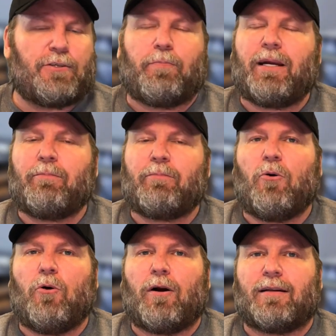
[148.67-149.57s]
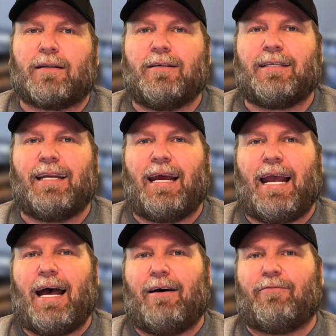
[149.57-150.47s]
Supreme Court couldn't
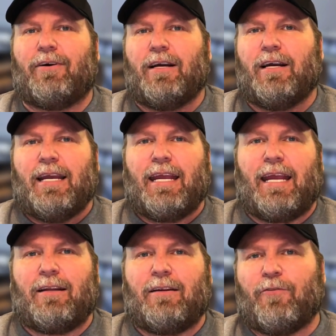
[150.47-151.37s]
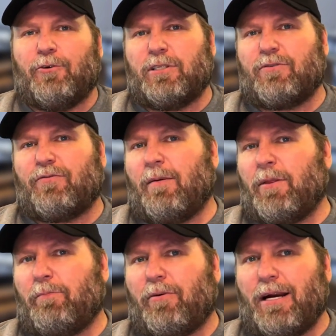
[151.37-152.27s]
have influence
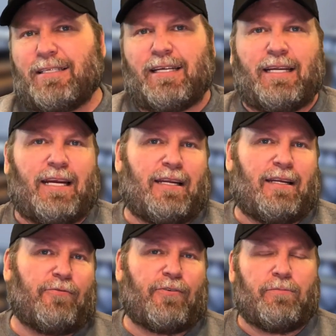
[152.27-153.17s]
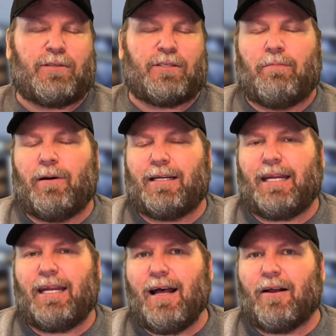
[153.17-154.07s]
from the president or from
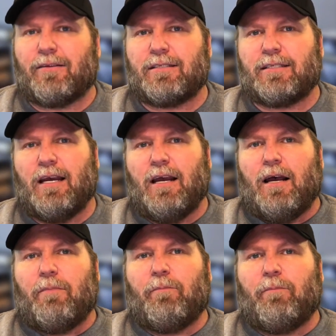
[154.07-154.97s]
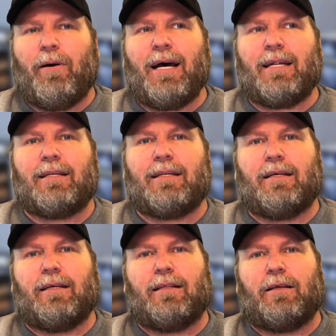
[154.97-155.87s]
somebody else. But
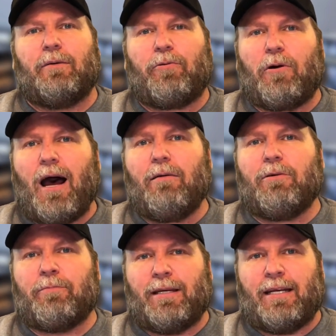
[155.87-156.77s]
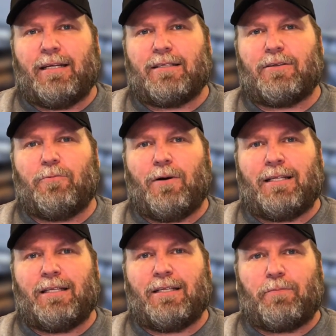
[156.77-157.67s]
the problem is
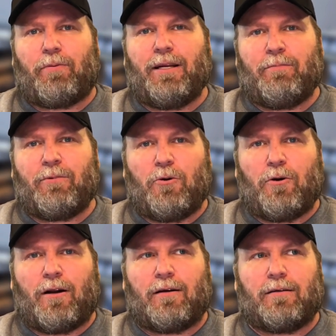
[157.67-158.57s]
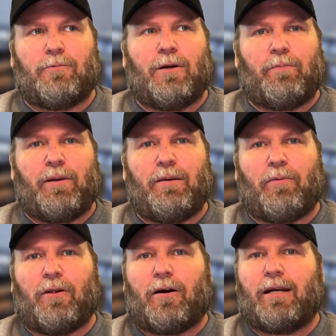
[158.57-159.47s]
when the Supreme Court, when
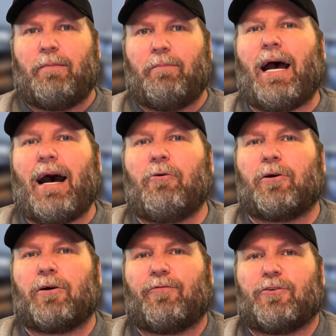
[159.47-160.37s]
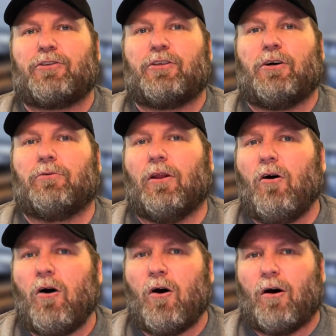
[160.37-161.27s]
people are in power for so
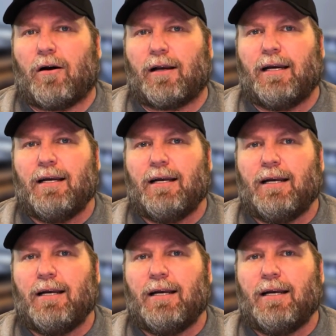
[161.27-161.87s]
long,